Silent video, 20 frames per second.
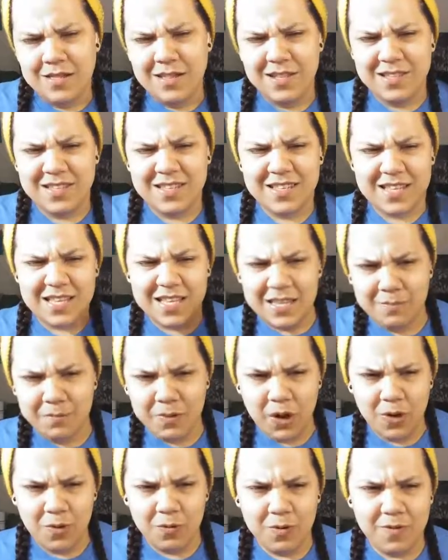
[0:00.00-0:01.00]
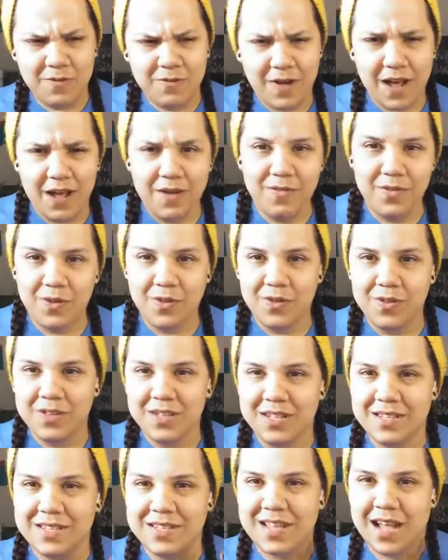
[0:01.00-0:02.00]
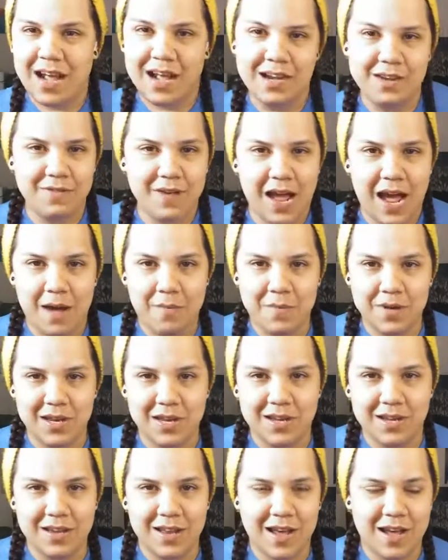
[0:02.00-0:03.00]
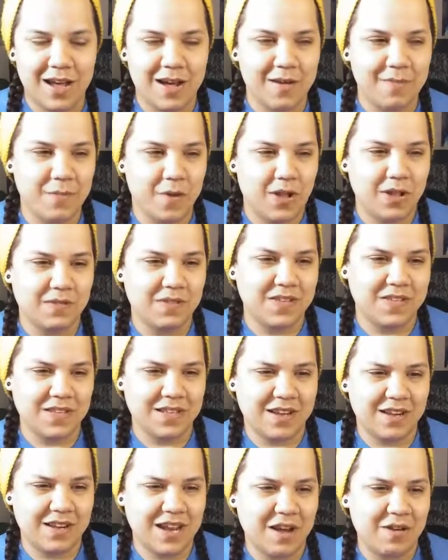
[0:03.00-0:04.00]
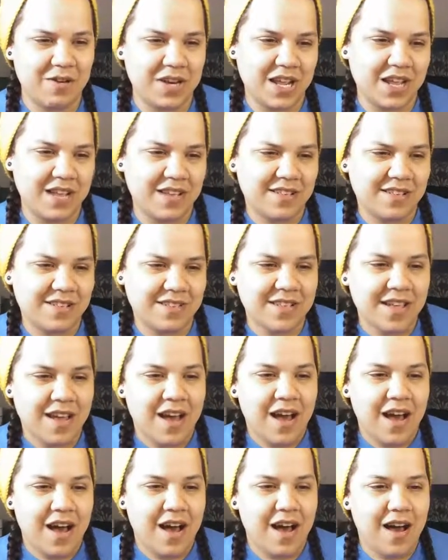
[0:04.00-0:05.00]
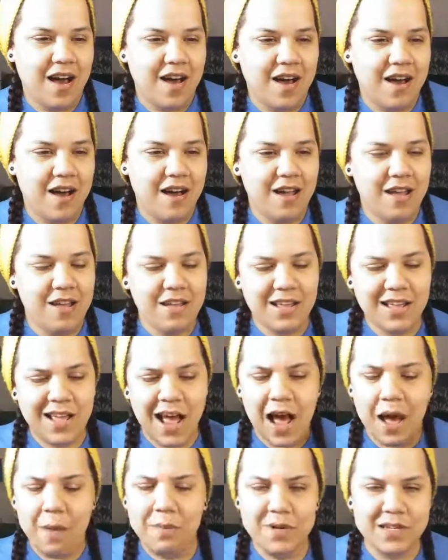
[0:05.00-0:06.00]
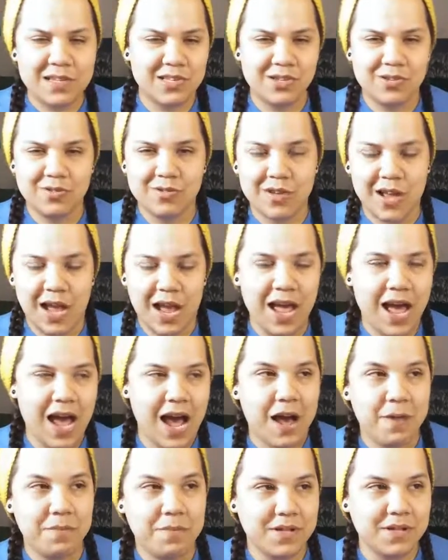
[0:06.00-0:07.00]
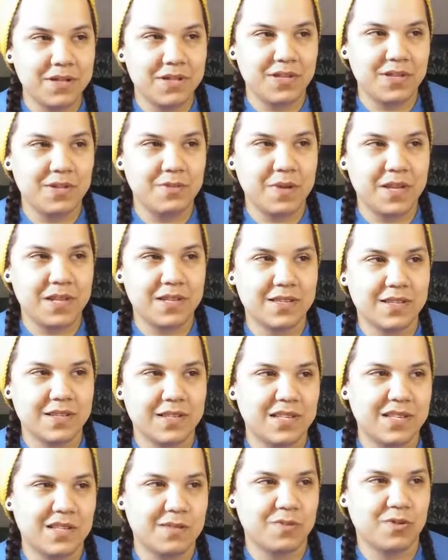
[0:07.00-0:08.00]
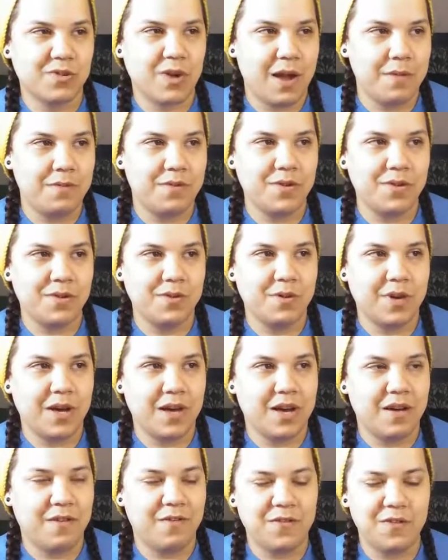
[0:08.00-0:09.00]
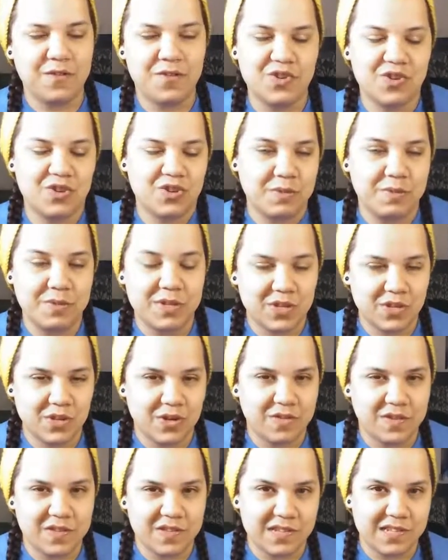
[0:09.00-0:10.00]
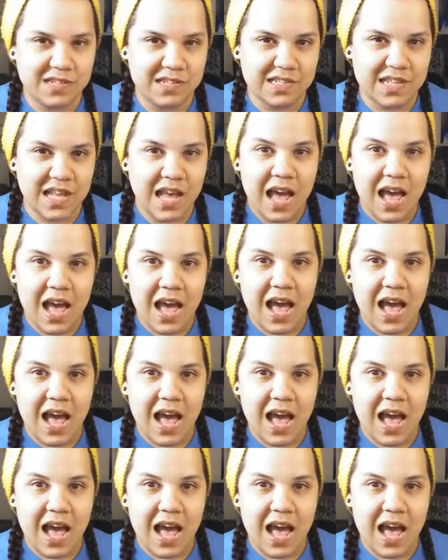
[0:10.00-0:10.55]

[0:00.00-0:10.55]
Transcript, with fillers: this emo revival that's kind of happening um, all of a sudden nowadays. Uh, I happen to I happen to basically subscribe to a few streaming services,